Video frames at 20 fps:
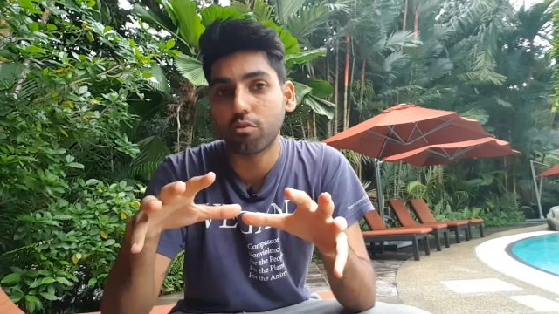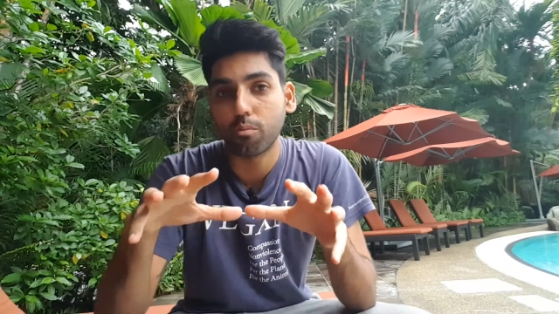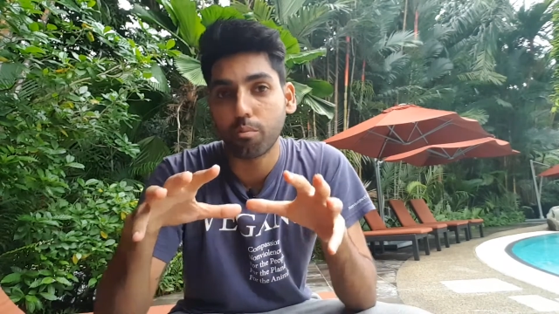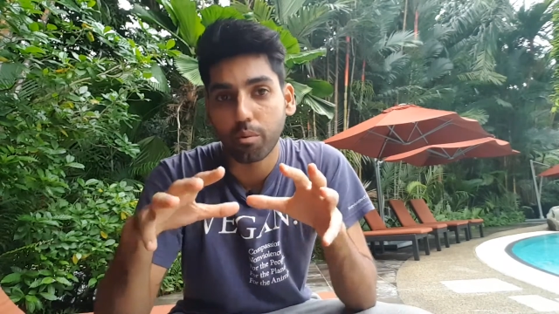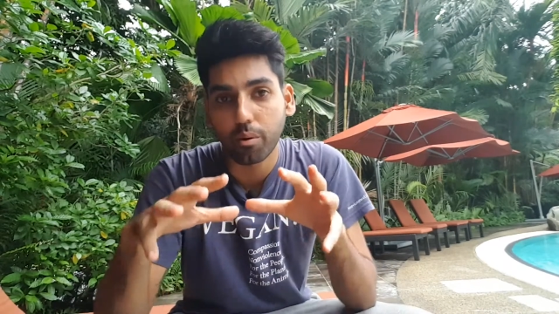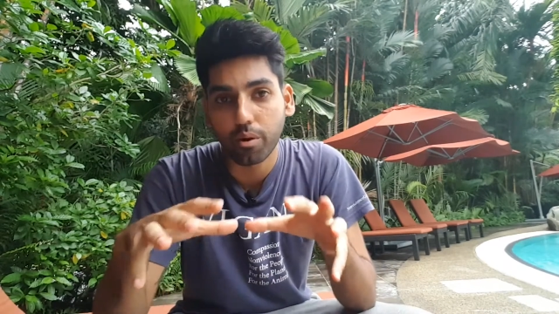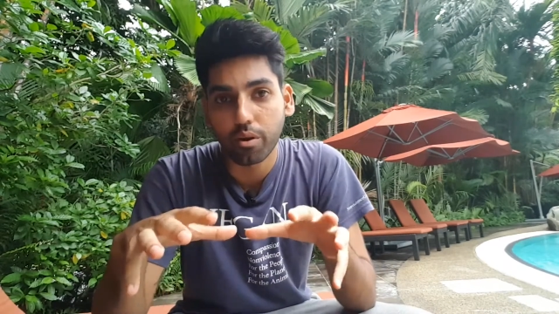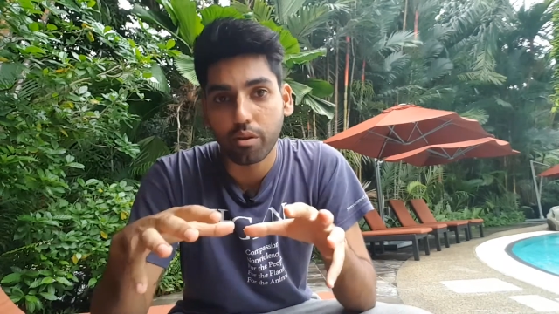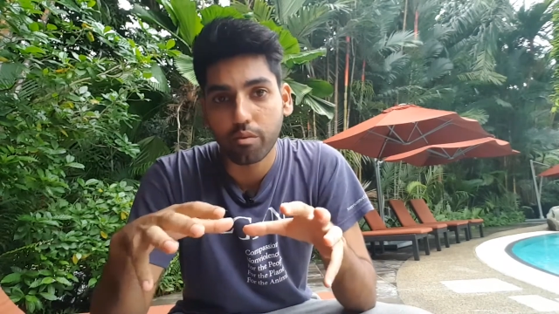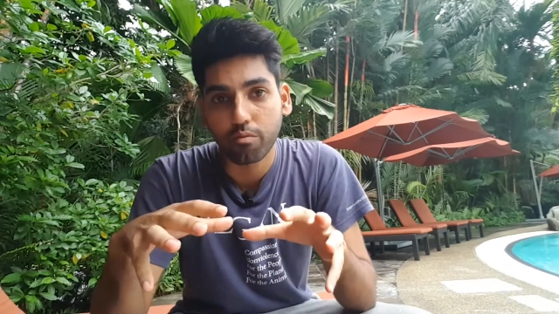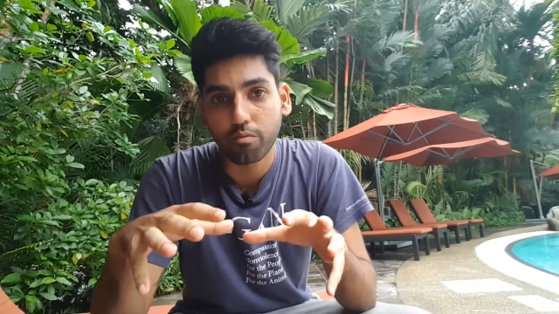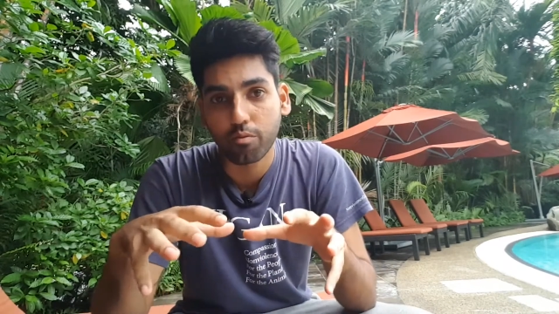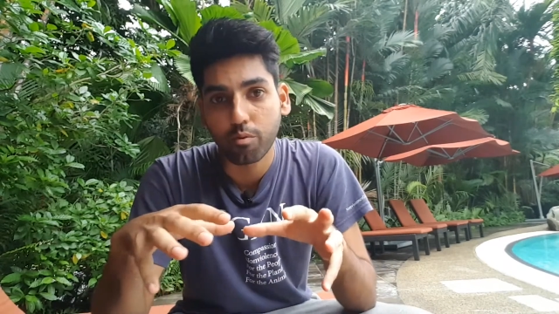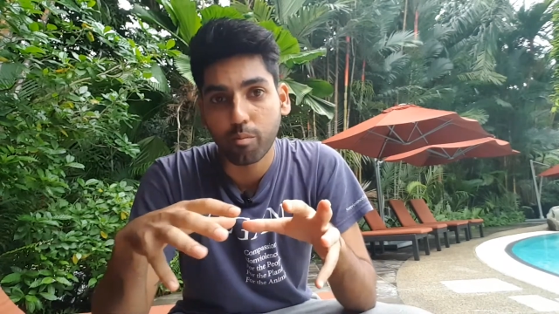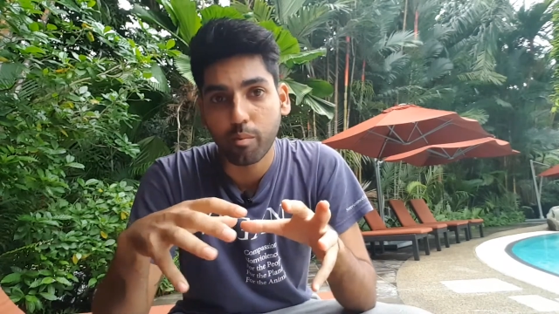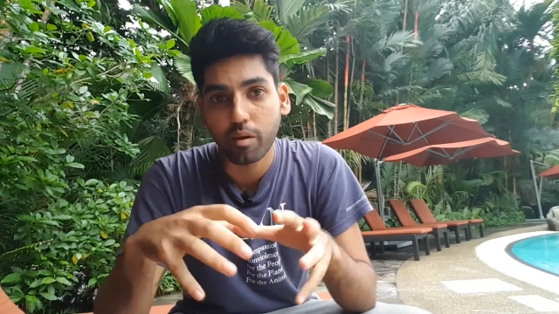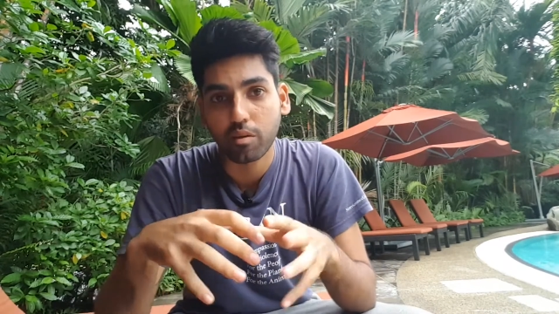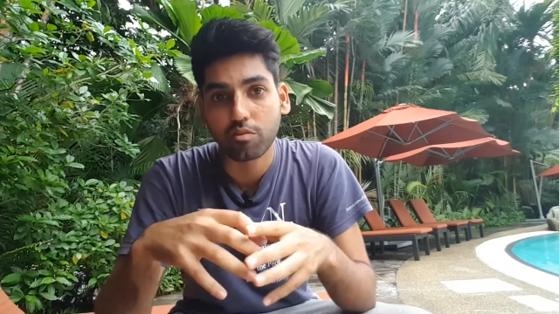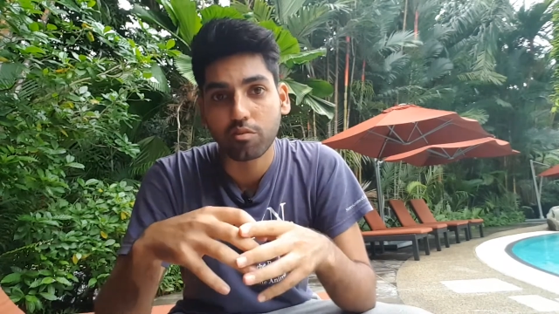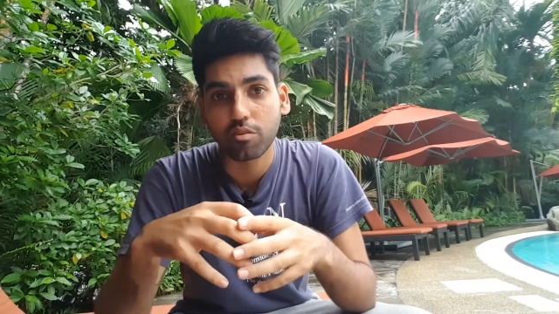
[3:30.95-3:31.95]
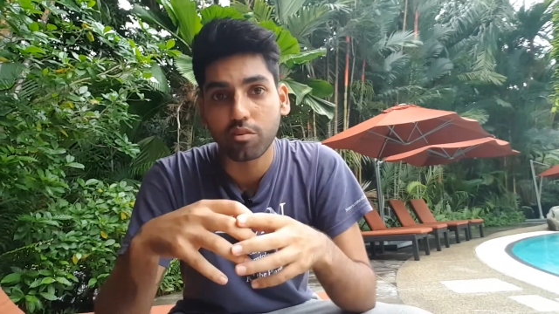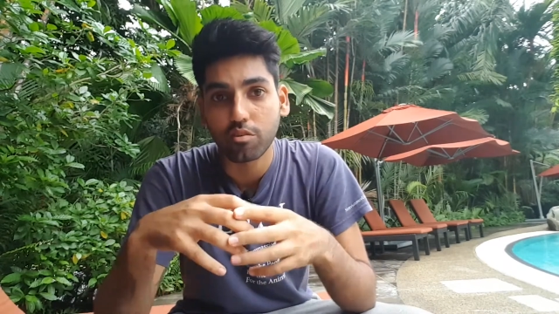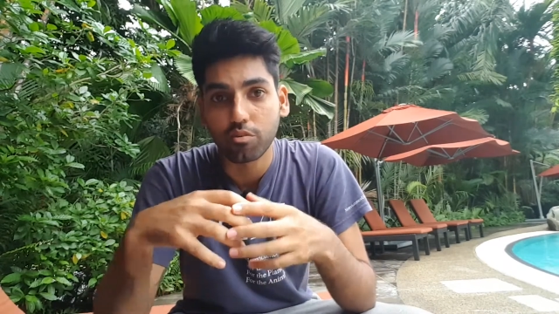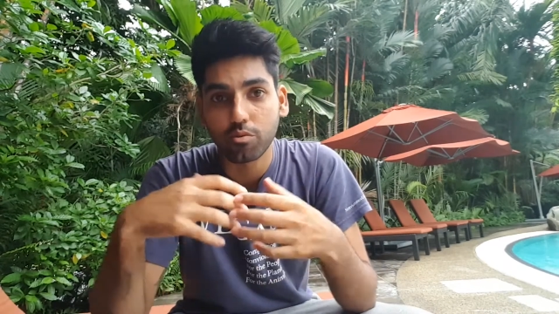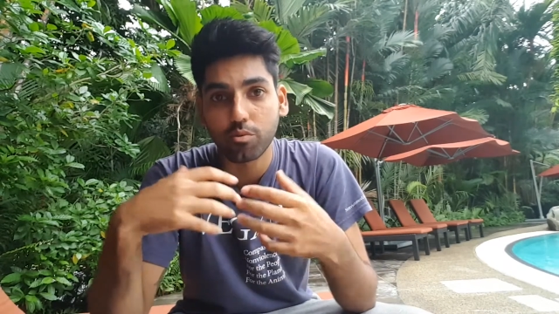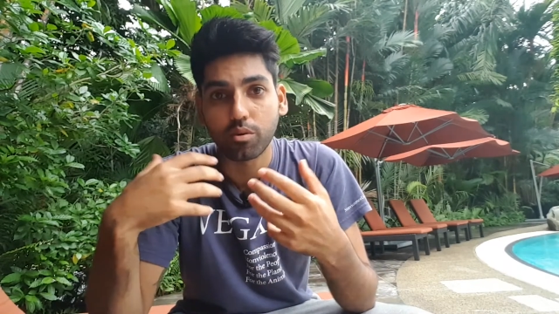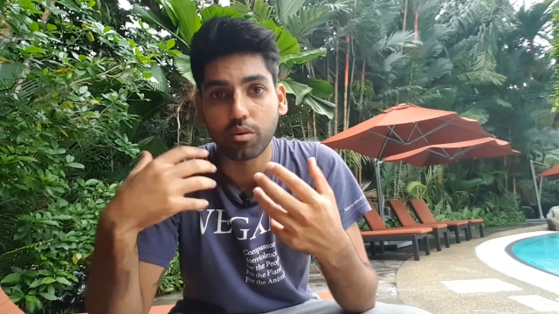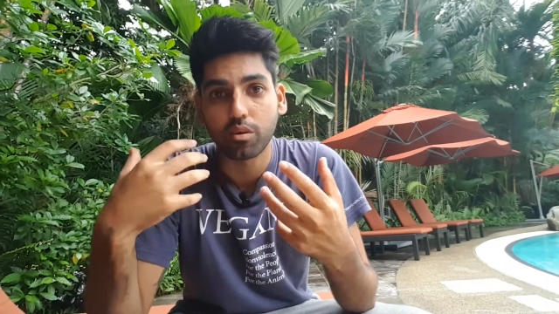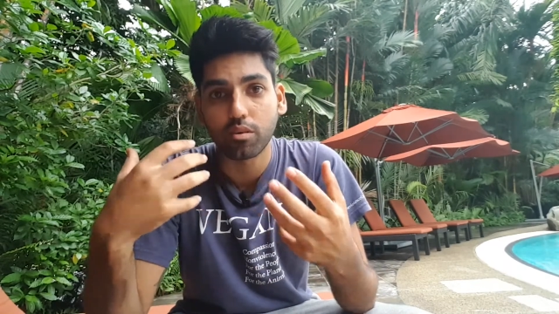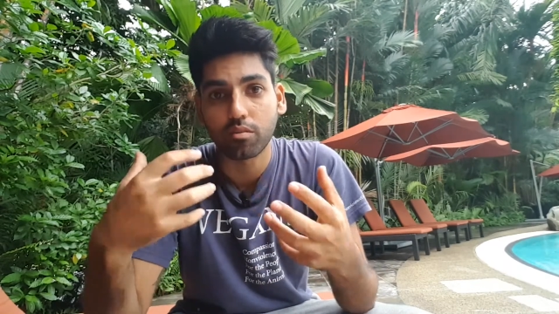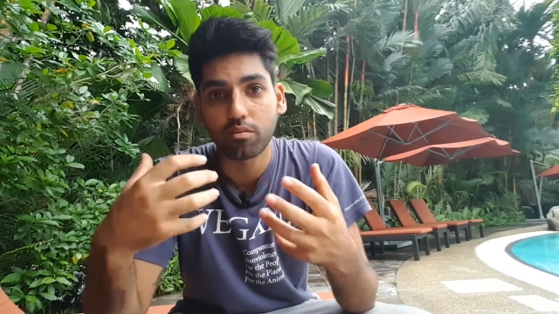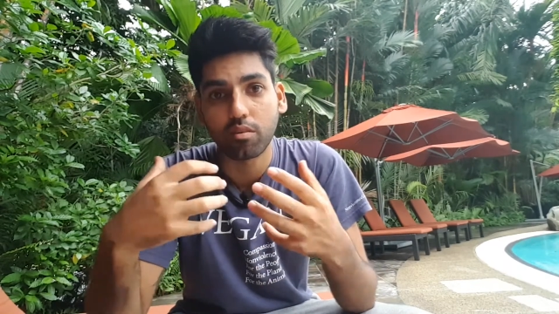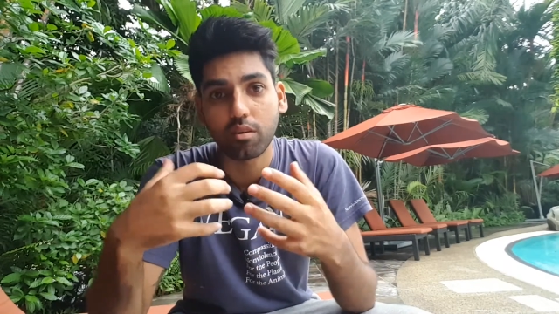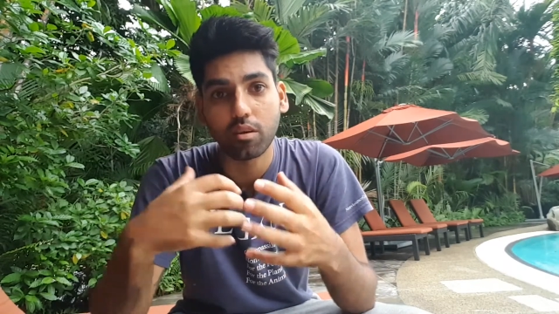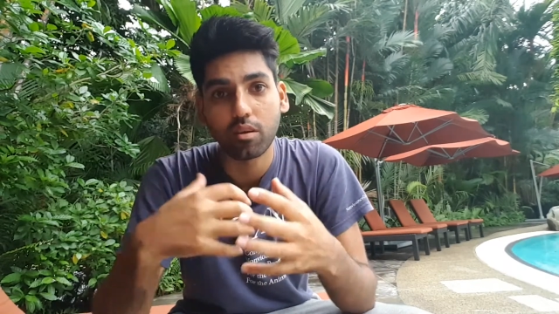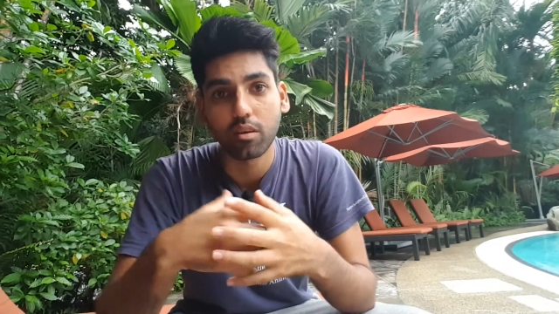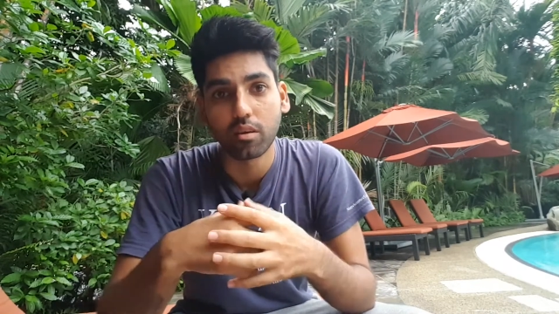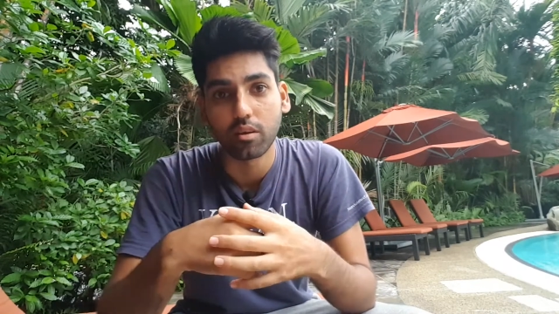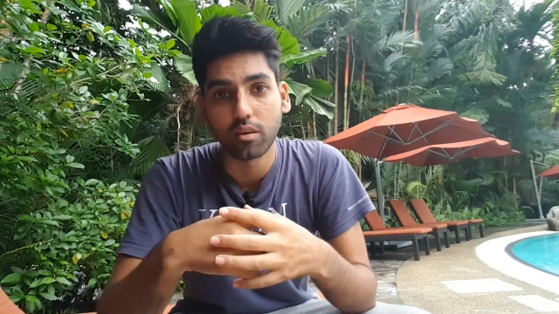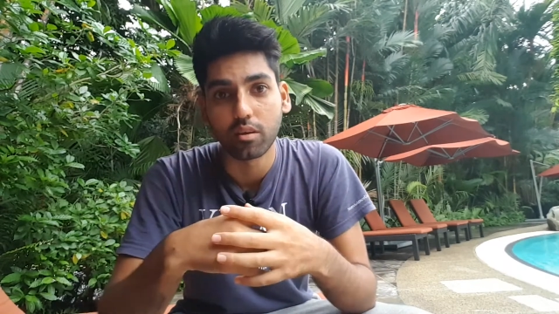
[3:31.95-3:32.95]
your body from actually doing its
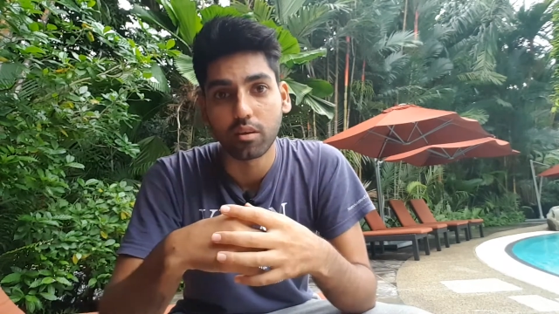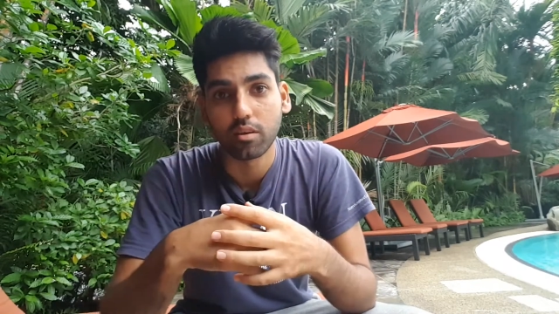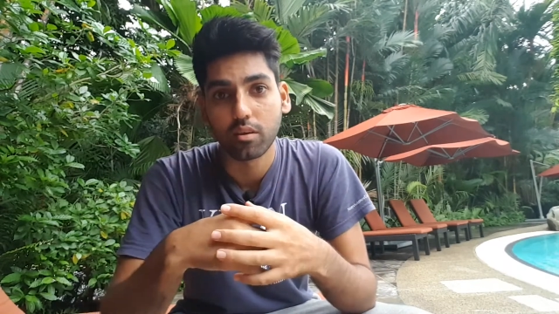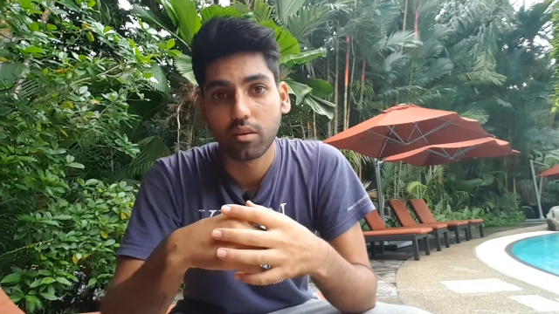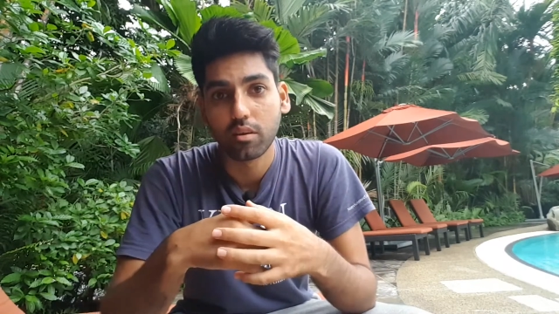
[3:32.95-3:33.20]
healing.